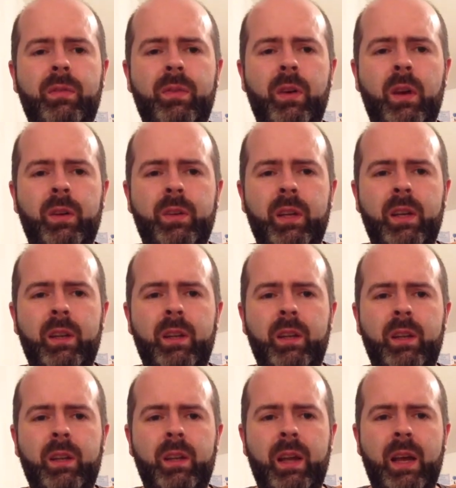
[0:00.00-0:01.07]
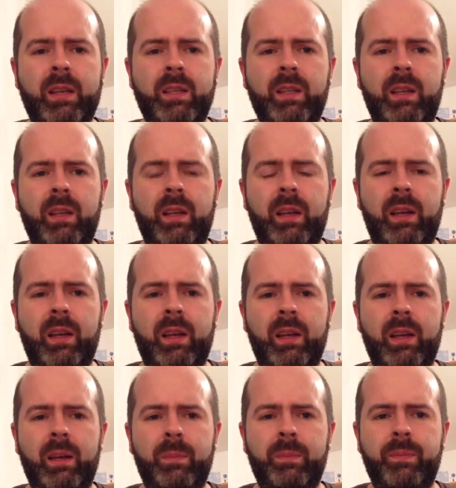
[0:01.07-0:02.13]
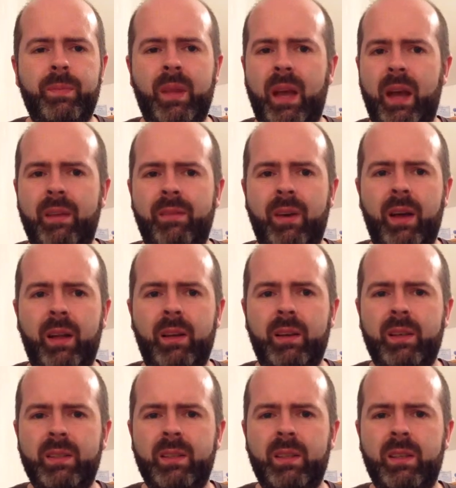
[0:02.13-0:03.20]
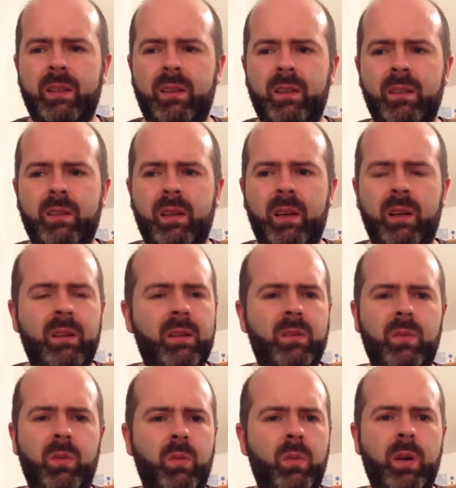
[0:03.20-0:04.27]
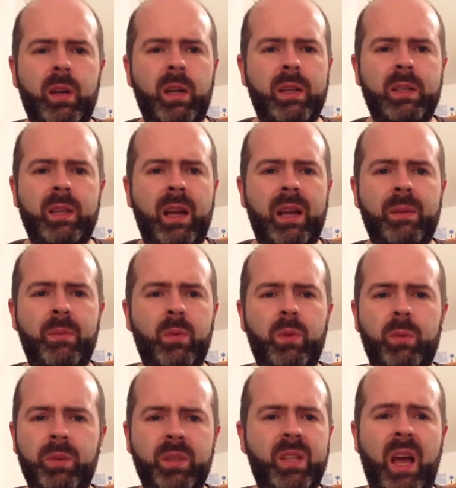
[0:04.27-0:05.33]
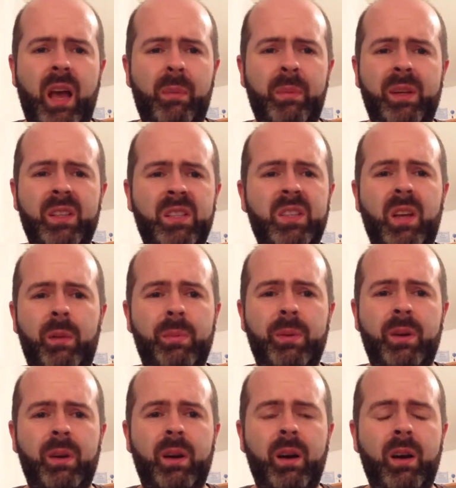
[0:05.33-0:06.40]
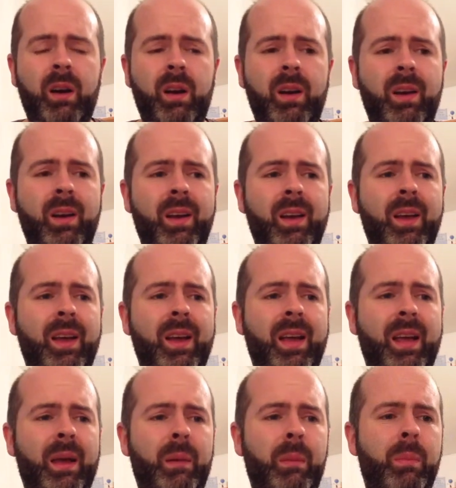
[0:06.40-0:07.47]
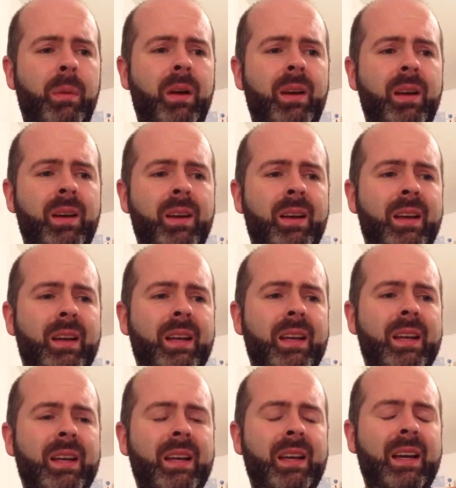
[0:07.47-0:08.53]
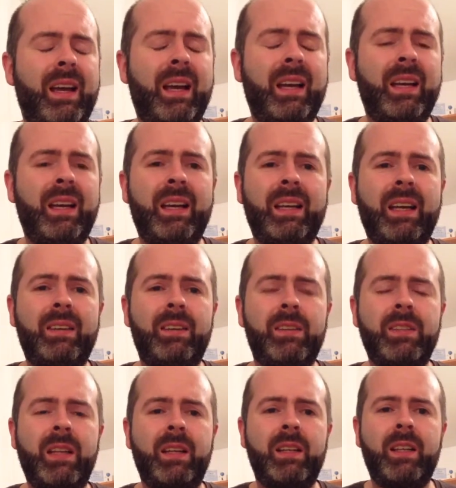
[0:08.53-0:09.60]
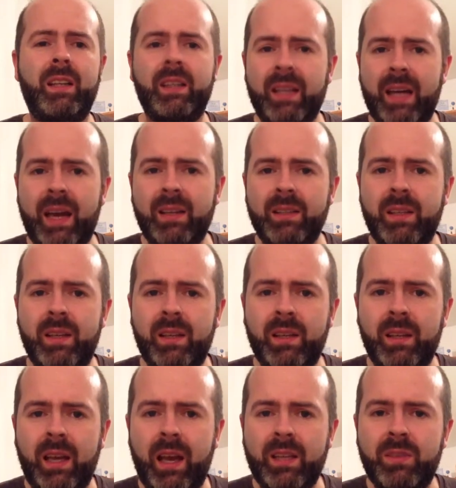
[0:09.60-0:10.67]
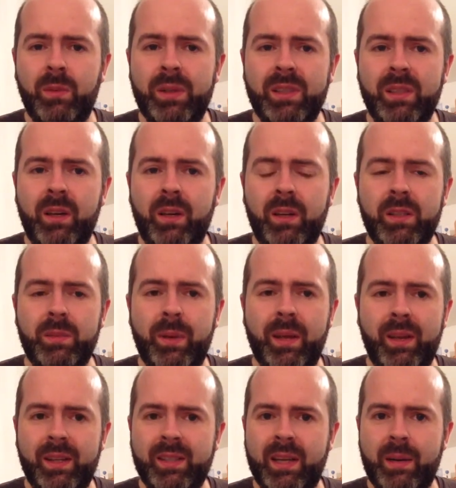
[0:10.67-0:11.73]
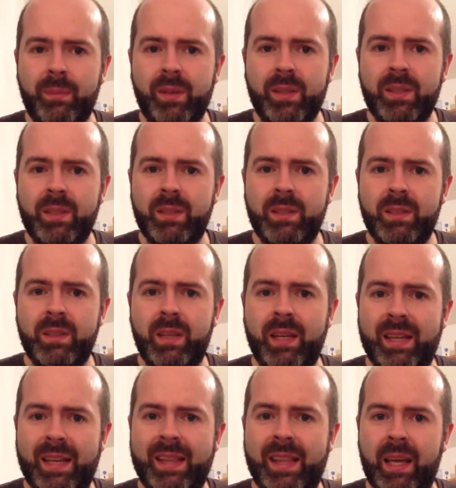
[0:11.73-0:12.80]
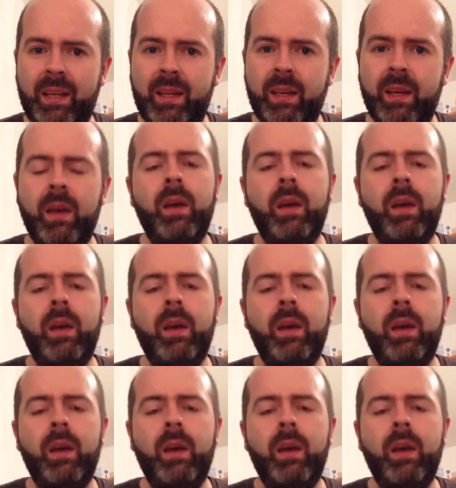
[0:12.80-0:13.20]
I heard the National High Violet, isn't it called? Don't want to listen to it anymore. I'm just happy to stop there. I can't understand it. And the Castaways and Cutouts by December, I did that,